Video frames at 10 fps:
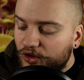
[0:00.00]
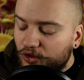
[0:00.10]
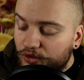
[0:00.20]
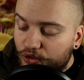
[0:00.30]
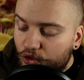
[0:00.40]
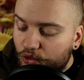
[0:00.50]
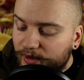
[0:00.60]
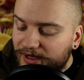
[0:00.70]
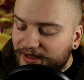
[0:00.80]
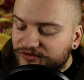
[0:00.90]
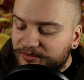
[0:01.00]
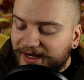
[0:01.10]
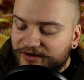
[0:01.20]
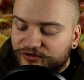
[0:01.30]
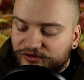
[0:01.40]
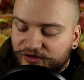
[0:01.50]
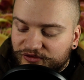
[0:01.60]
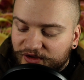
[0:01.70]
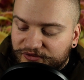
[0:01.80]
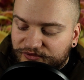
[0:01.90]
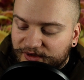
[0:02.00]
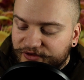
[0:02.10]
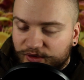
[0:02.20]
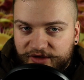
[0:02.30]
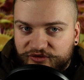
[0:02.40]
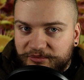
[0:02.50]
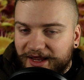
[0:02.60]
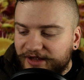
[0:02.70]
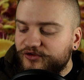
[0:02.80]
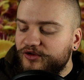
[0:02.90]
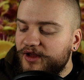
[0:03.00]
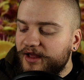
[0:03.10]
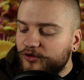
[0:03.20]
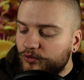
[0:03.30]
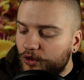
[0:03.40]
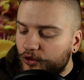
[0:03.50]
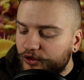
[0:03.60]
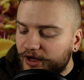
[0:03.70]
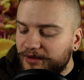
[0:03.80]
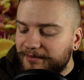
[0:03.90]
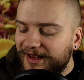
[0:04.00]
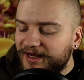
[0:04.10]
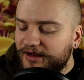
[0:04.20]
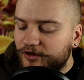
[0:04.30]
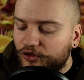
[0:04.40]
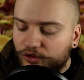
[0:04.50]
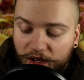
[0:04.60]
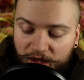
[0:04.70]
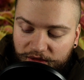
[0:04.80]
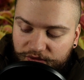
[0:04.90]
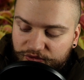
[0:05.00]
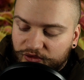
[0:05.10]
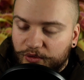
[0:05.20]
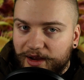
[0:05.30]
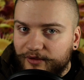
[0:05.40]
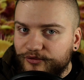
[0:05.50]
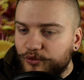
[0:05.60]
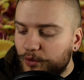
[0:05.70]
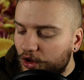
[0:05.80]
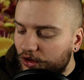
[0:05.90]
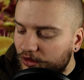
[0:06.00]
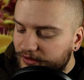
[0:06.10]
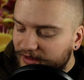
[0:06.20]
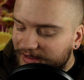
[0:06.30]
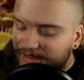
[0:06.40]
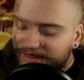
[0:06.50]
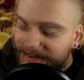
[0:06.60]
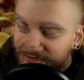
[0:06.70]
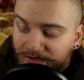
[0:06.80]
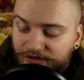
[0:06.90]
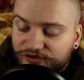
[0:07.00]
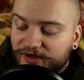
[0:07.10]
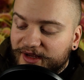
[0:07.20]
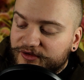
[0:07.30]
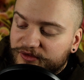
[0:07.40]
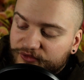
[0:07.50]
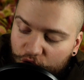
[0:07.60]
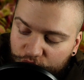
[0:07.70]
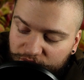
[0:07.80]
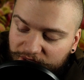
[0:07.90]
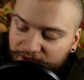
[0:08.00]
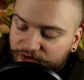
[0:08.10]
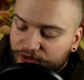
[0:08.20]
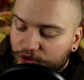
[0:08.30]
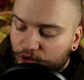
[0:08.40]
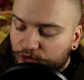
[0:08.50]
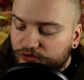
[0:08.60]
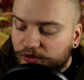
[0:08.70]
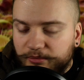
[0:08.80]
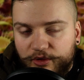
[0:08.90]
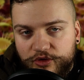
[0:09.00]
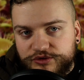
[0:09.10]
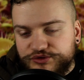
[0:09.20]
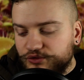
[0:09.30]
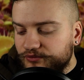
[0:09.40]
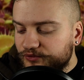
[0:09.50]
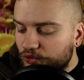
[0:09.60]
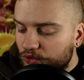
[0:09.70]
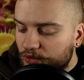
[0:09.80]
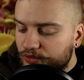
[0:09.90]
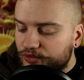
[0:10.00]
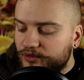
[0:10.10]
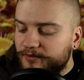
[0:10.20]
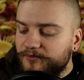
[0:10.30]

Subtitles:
although it has been successfully transplanted and grown in many locales around the world. It is native only to the coastal bogs of North